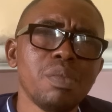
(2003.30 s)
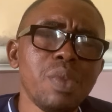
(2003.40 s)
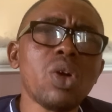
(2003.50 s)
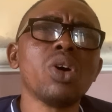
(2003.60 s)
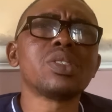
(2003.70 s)

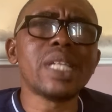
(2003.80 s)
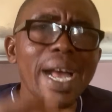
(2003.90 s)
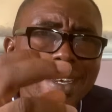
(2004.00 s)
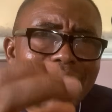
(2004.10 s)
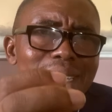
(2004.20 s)
Because
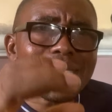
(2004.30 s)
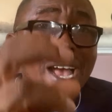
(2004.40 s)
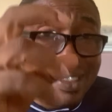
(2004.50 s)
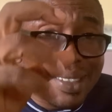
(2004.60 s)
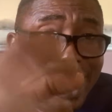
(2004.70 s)
darkness
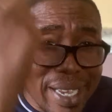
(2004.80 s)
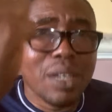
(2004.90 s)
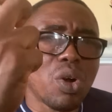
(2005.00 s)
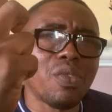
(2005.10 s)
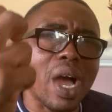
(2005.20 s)
has
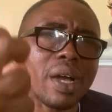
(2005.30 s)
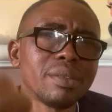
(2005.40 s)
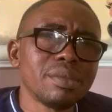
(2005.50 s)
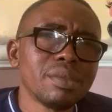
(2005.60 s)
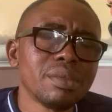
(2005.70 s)
taken over.
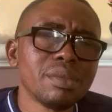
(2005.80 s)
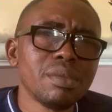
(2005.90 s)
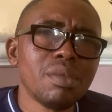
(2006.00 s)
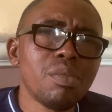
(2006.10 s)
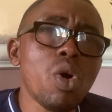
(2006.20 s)

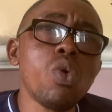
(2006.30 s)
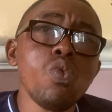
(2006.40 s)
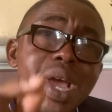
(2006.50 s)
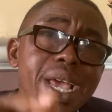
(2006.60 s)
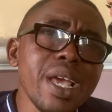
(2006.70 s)
But
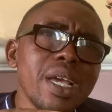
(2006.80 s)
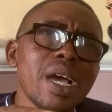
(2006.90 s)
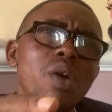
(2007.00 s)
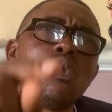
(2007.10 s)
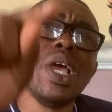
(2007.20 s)
we
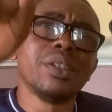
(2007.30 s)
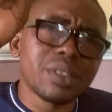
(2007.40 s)
will